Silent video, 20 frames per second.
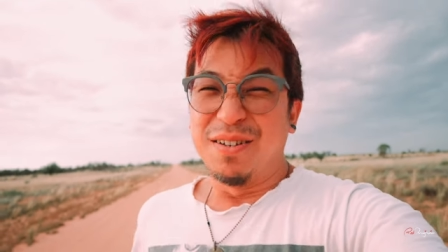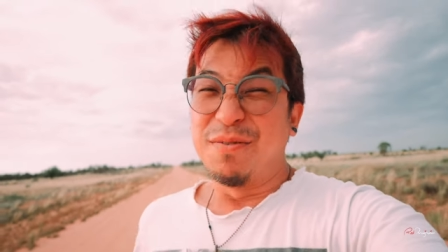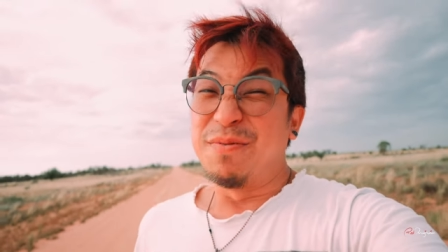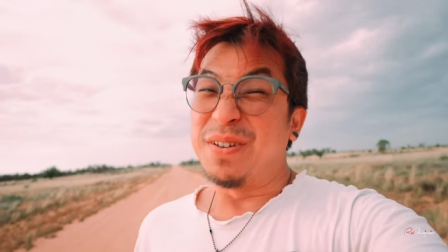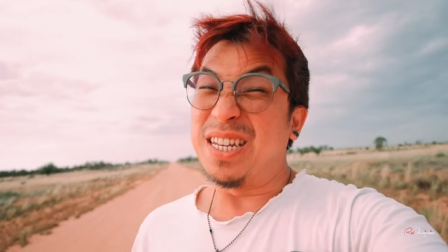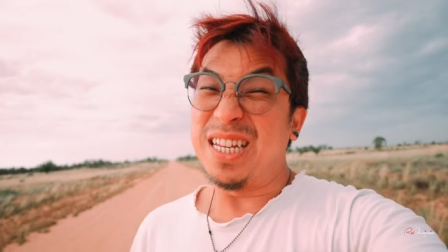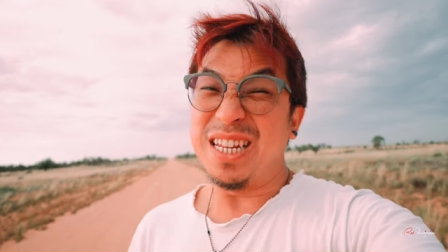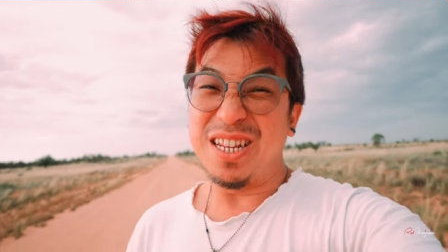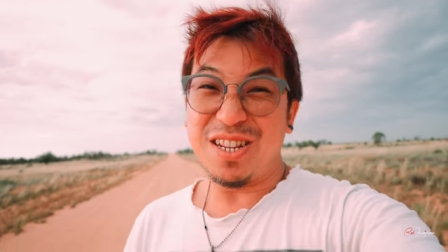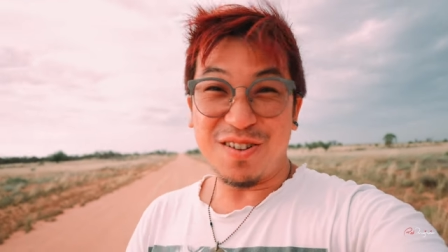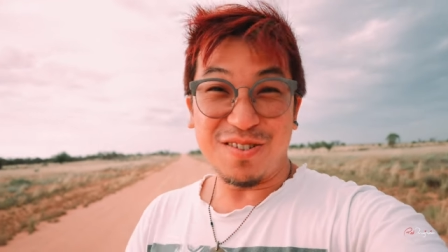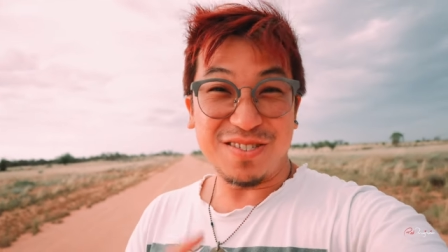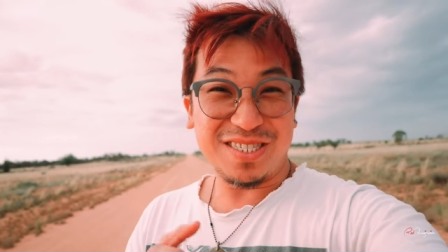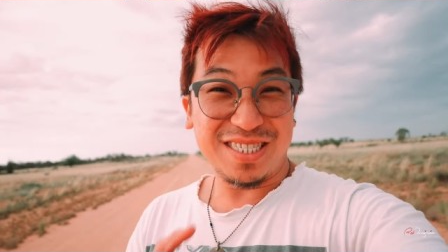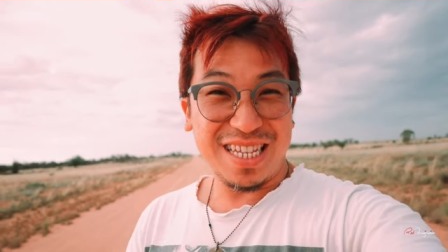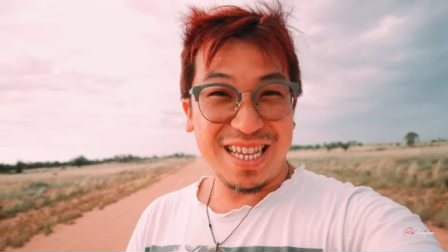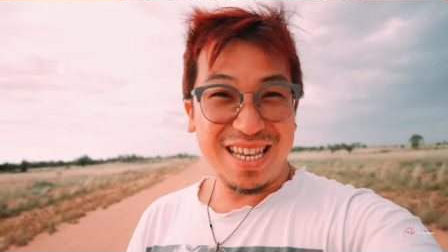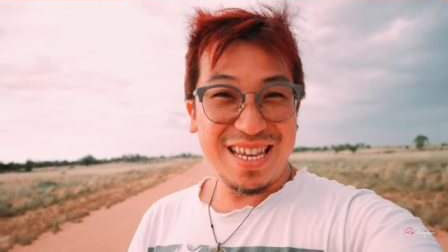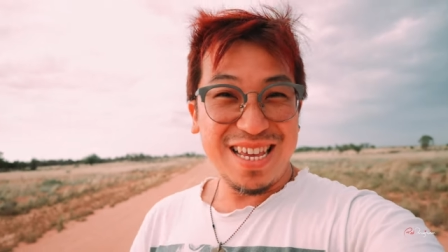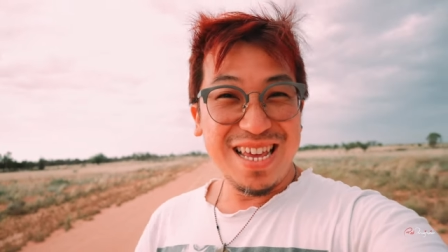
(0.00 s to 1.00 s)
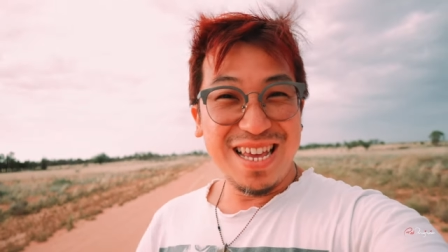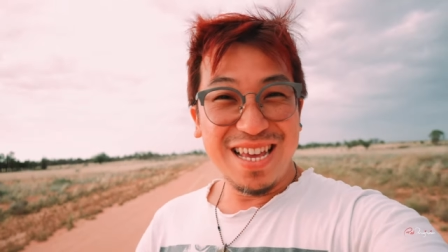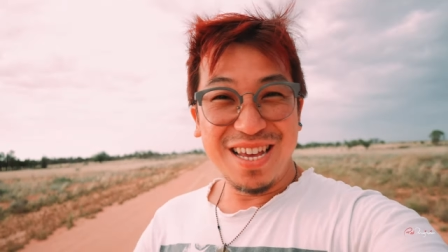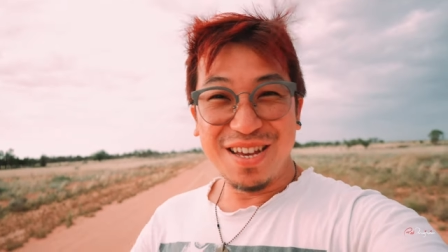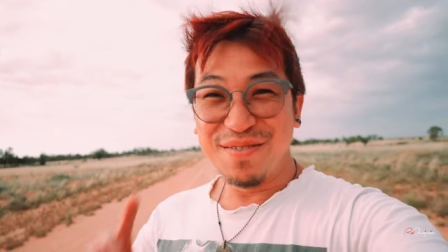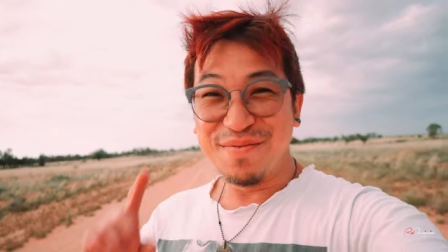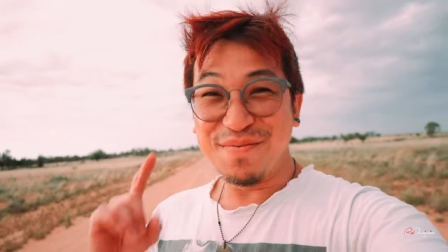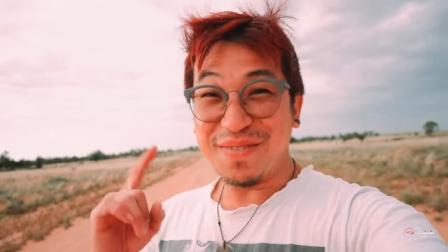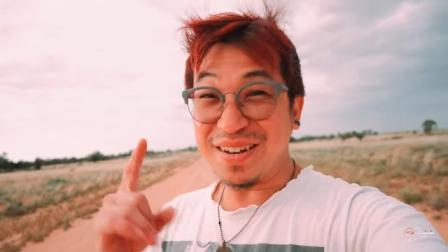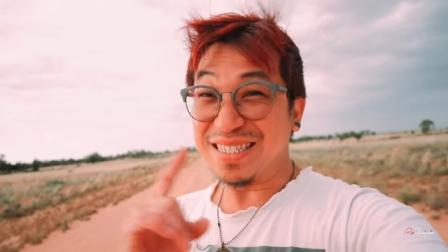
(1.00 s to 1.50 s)
We did not see
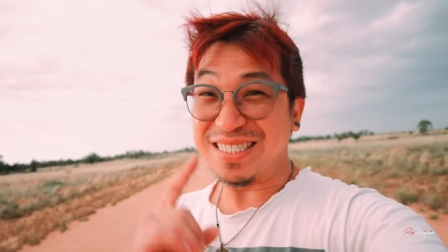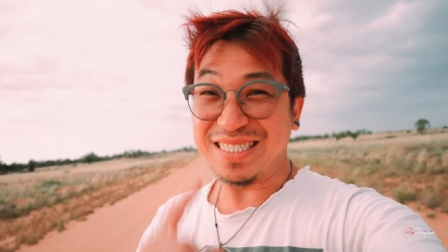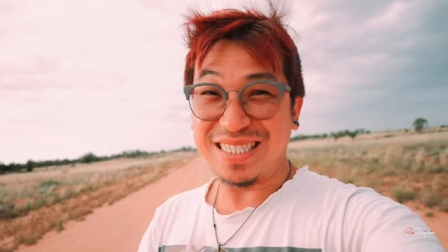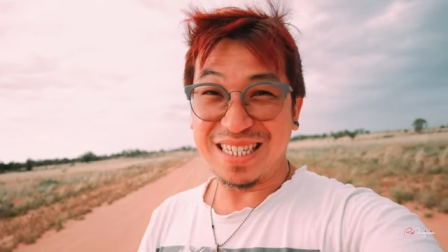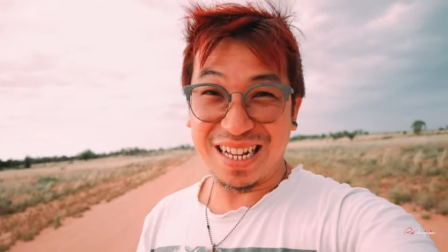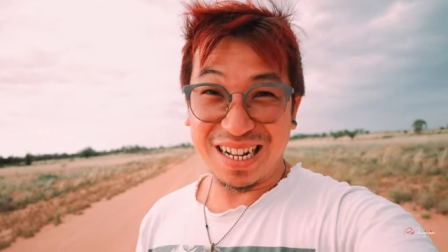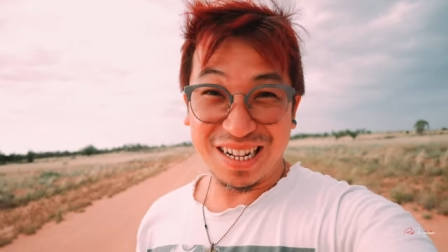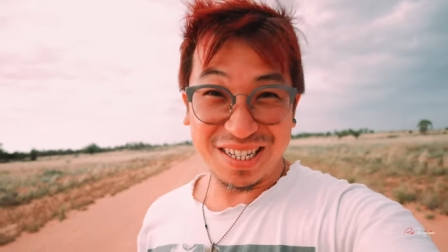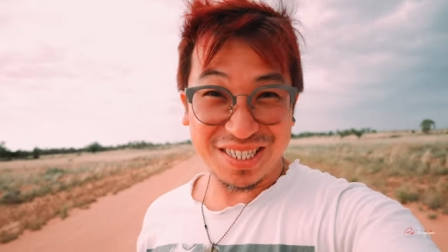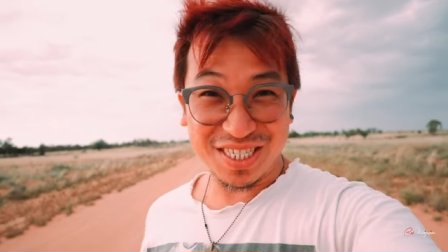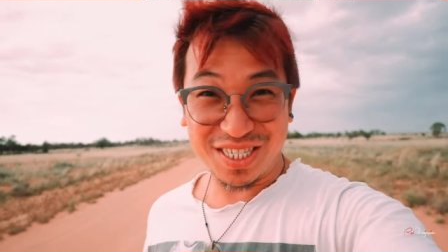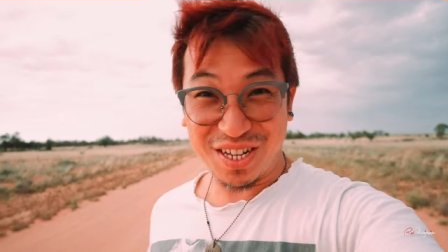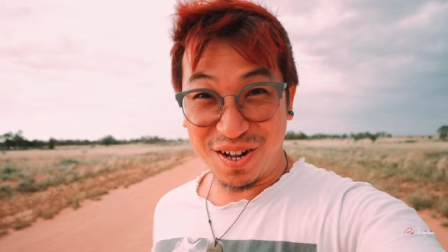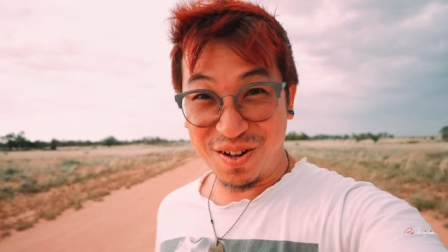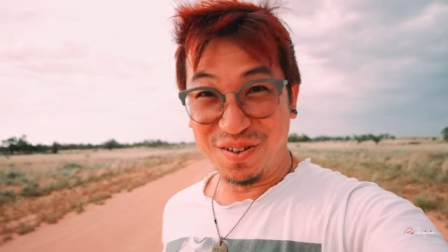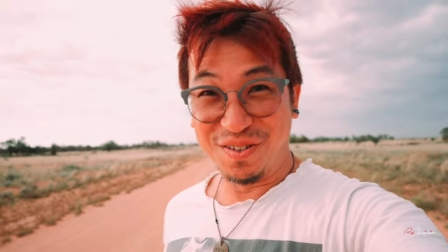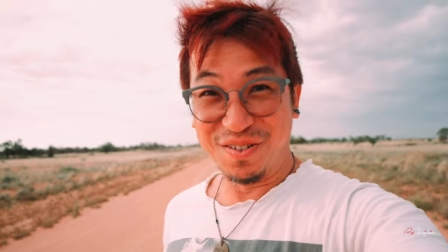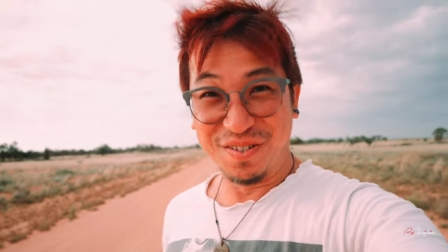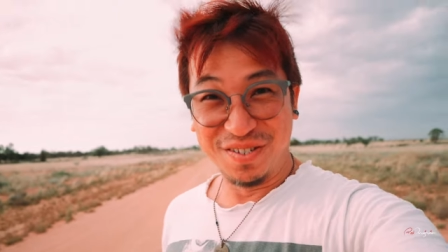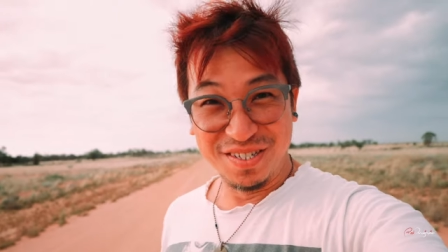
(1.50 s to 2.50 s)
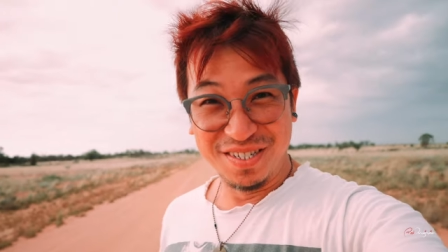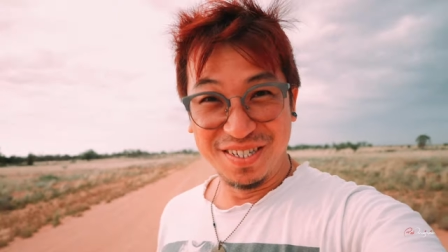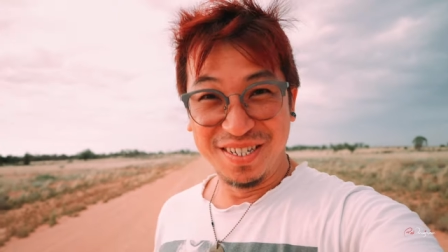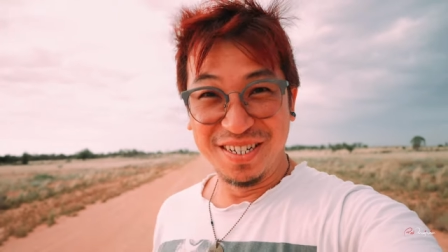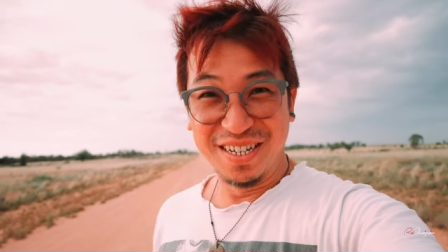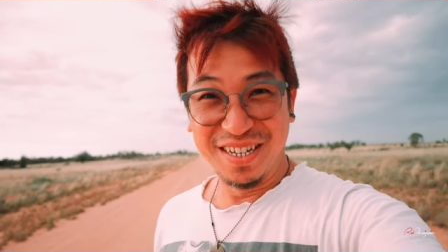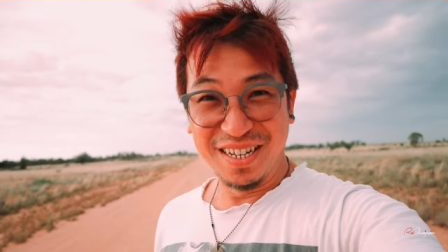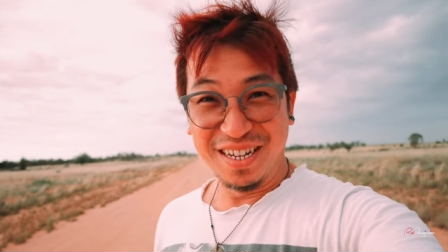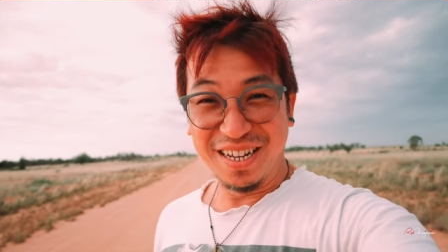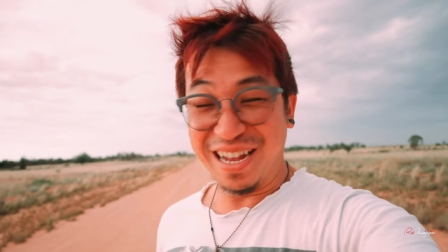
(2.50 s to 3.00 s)
one single soul.
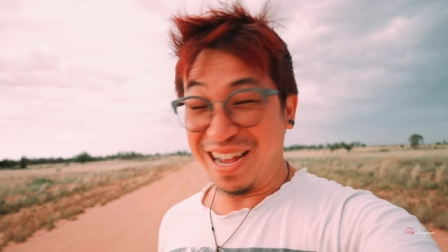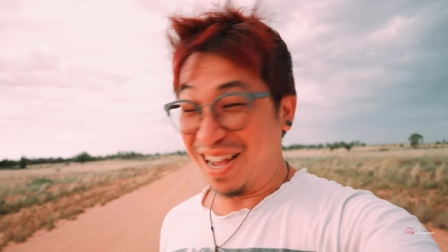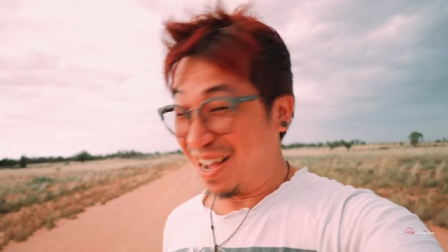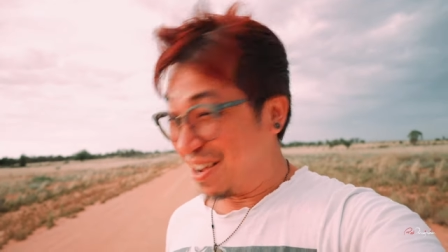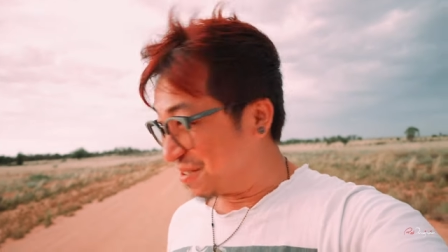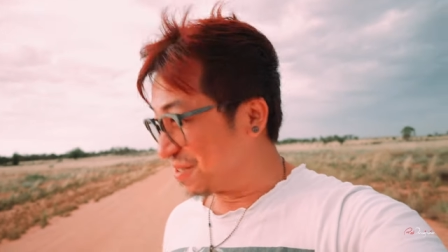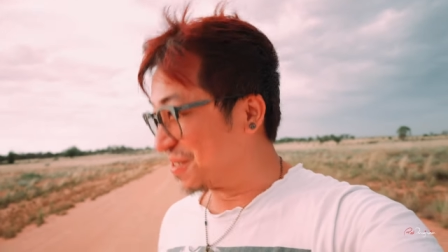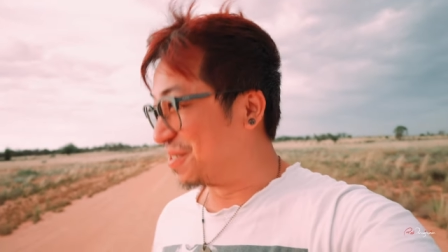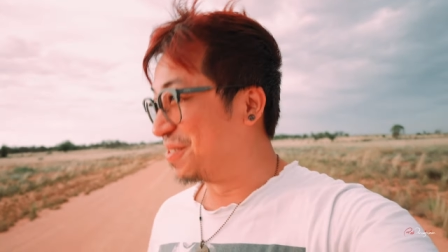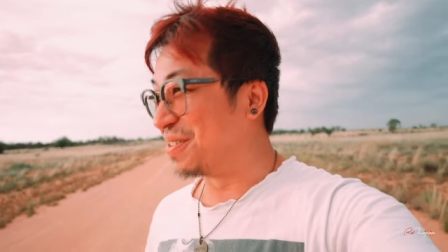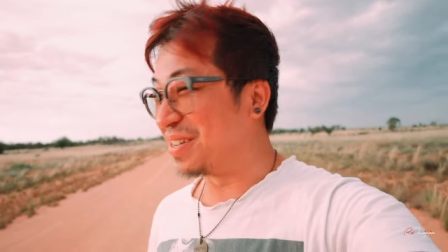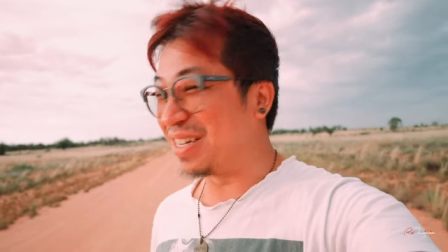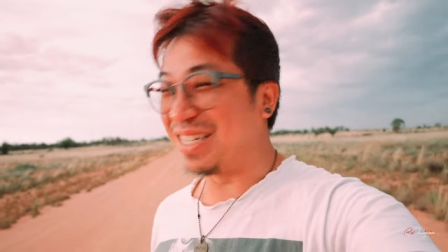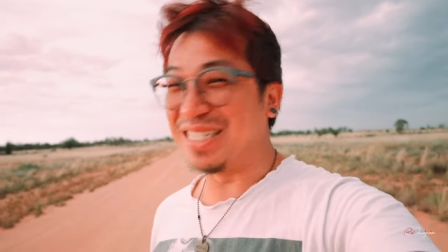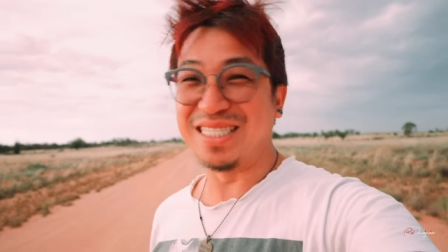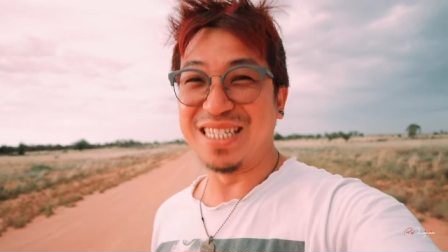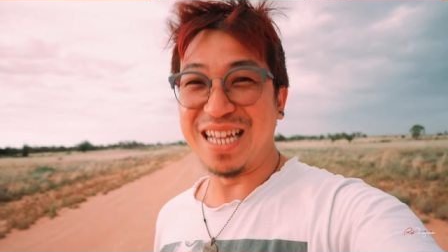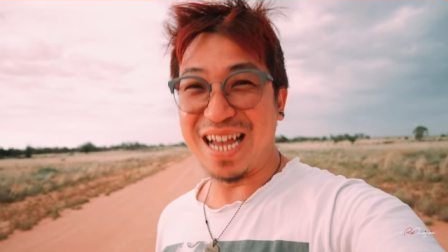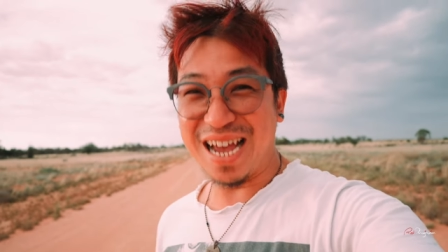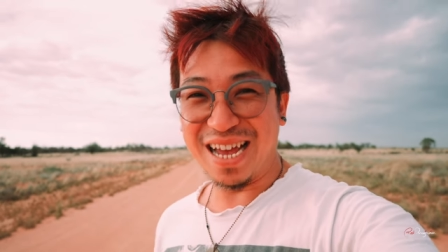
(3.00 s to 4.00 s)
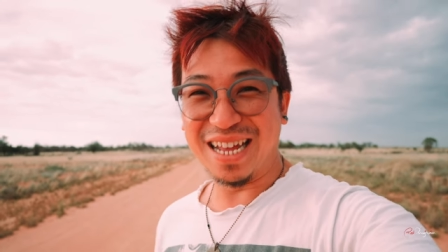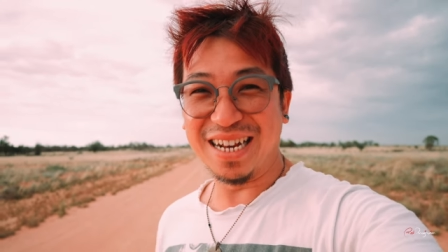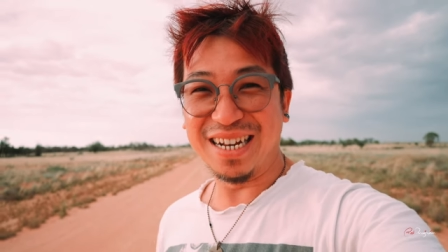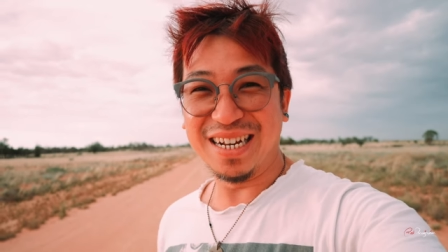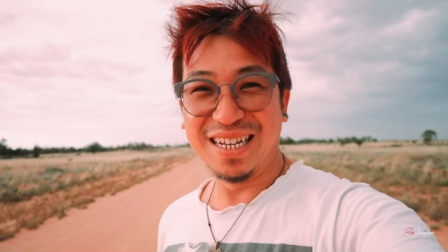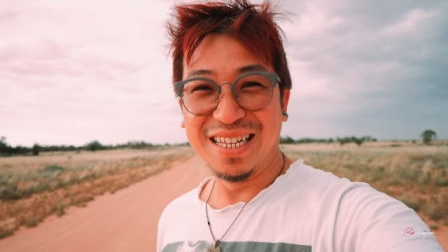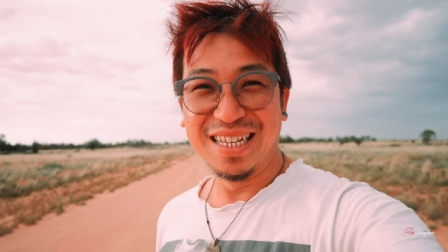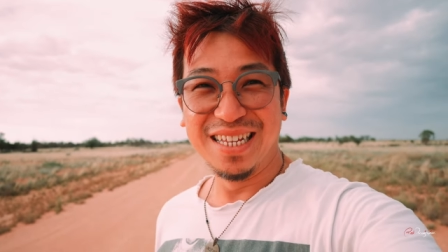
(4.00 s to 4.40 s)
How good is that?